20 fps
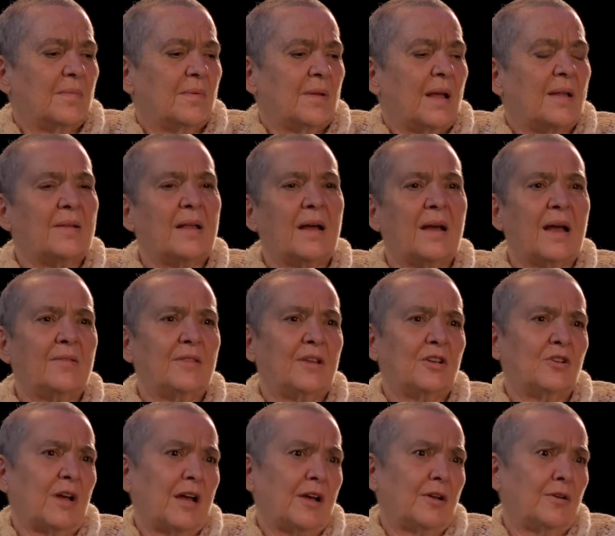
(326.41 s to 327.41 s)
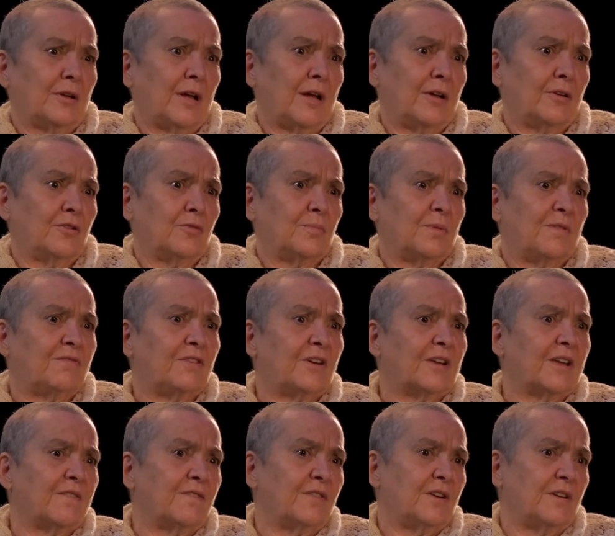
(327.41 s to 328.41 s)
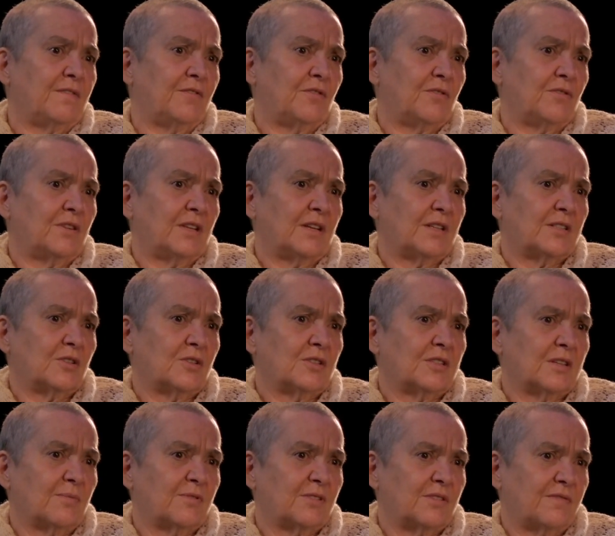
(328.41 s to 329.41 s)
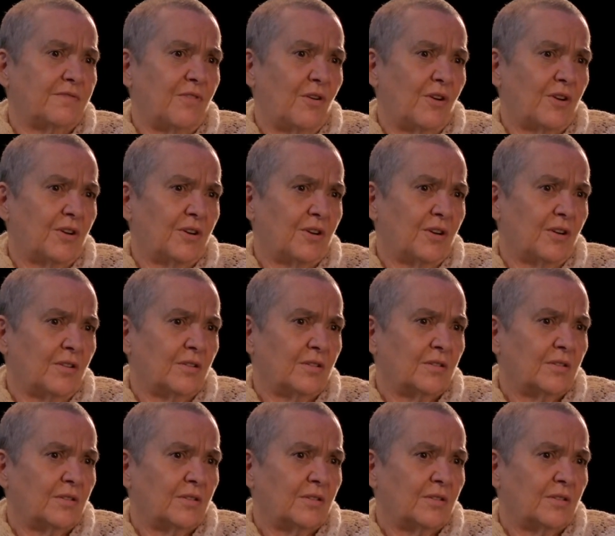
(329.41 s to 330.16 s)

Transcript: And that I think I could be forgiven a few things because I was a foreigner.